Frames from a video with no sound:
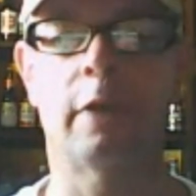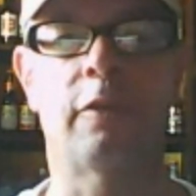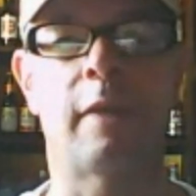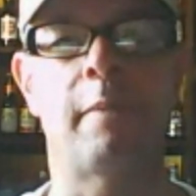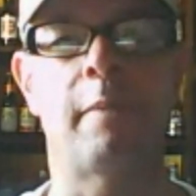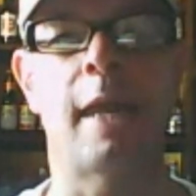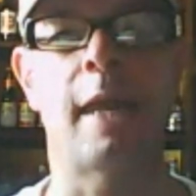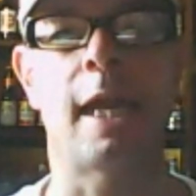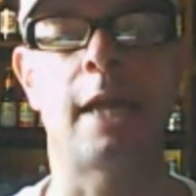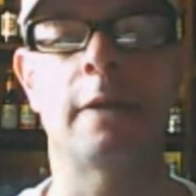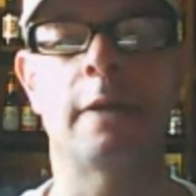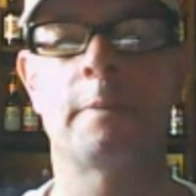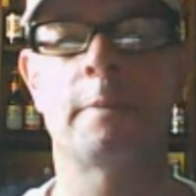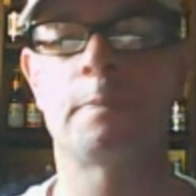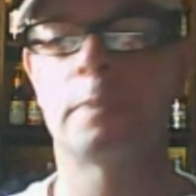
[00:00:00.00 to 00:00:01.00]
they made
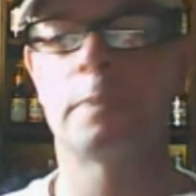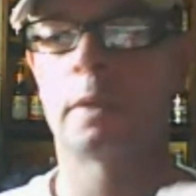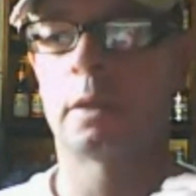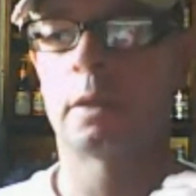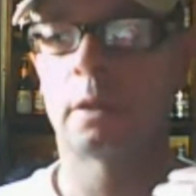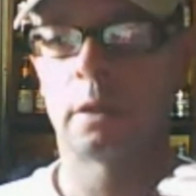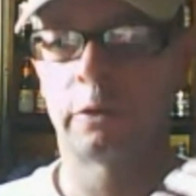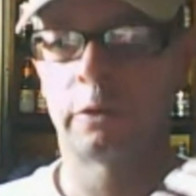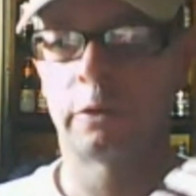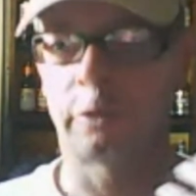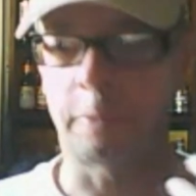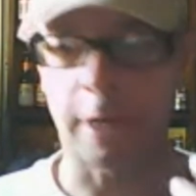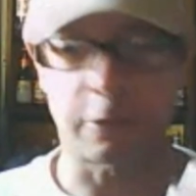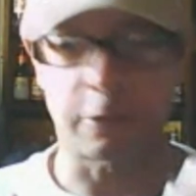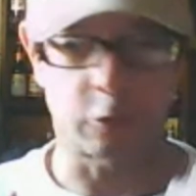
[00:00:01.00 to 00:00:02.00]

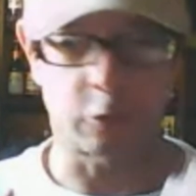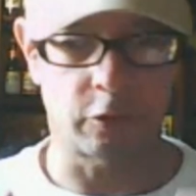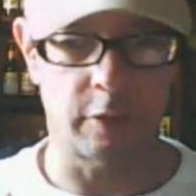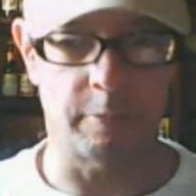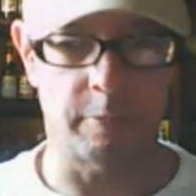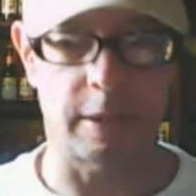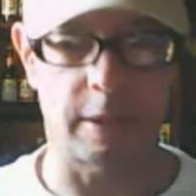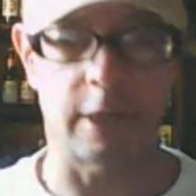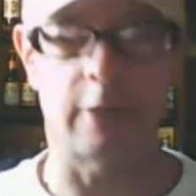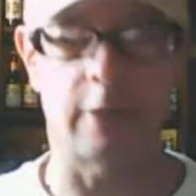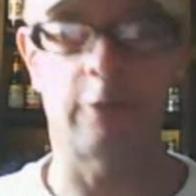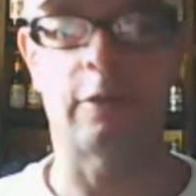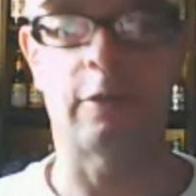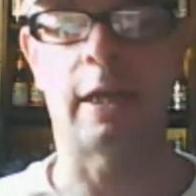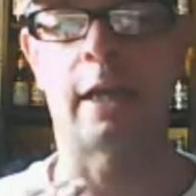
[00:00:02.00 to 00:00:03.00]
specialty
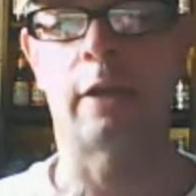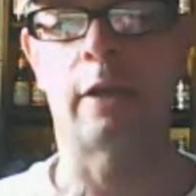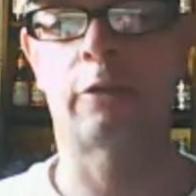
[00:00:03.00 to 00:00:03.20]
beers in